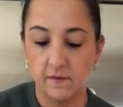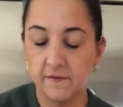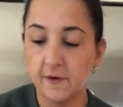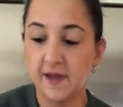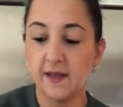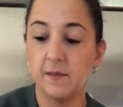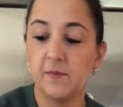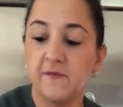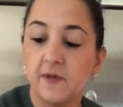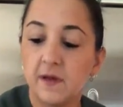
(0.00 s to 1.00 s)
For
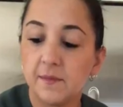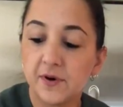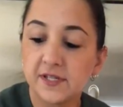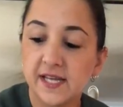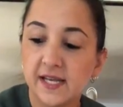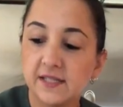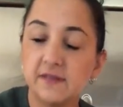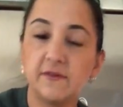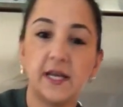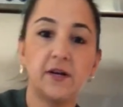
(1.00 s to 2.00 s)
my
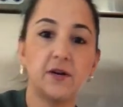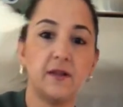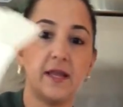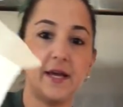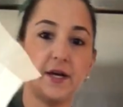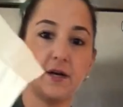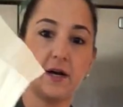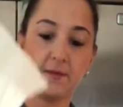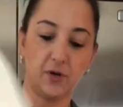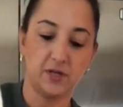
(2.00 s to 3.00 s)
protective inner layer,
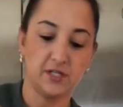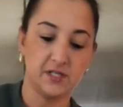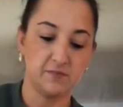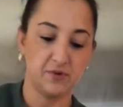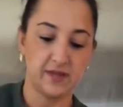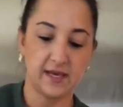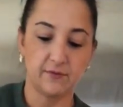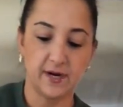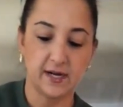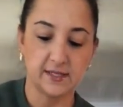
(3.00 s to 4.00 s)
I'm going to just put
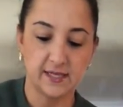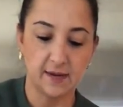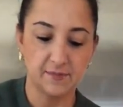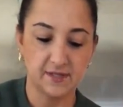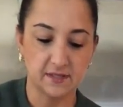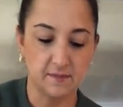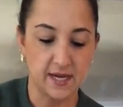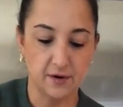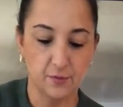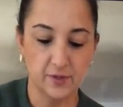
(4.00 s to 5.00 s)
that right on top, doesn't
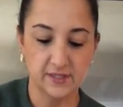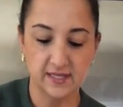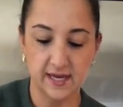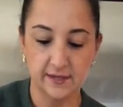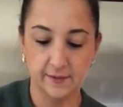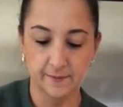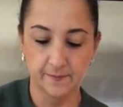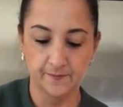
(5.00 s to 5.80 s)
matter what side.